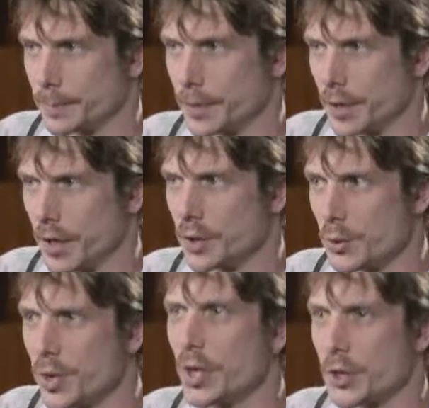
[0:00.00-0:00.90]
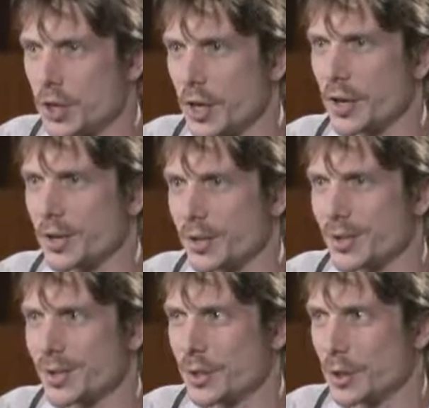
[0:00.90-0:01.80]
It's really a shared
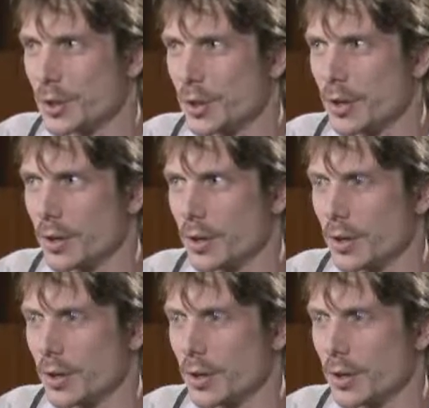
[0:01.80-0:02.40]
social